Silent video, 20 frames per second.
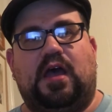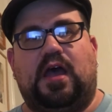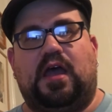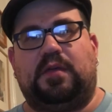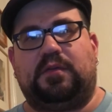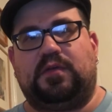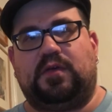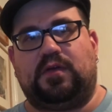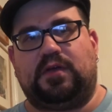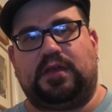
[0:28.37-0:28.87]

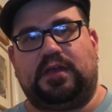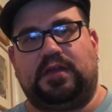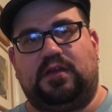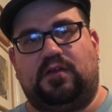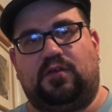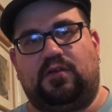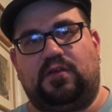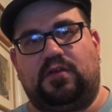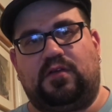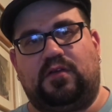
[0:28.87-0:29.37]
I'm going in
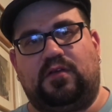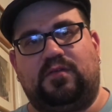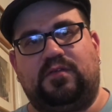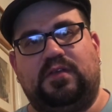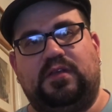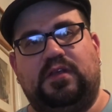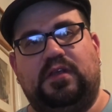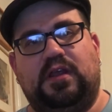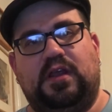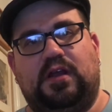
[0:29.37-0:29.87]
order of
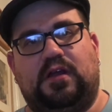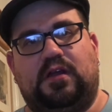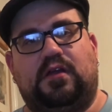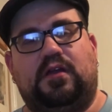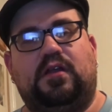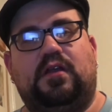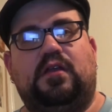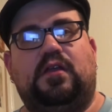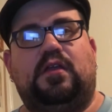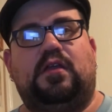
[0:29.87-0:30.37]
year.
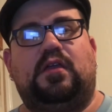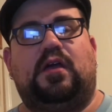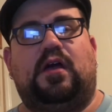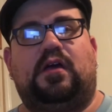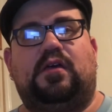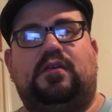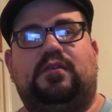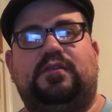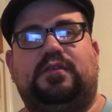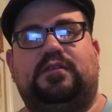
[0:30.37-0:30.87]

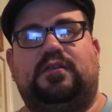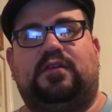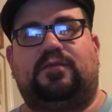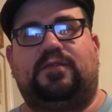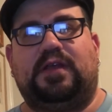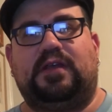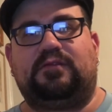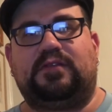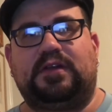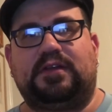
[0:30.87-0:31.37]
All these are
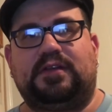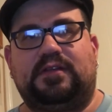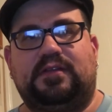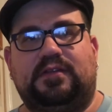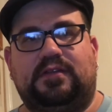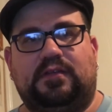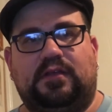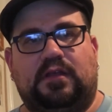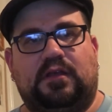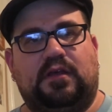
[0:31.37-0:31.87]

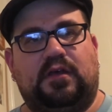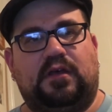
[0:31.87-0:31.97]
favorites.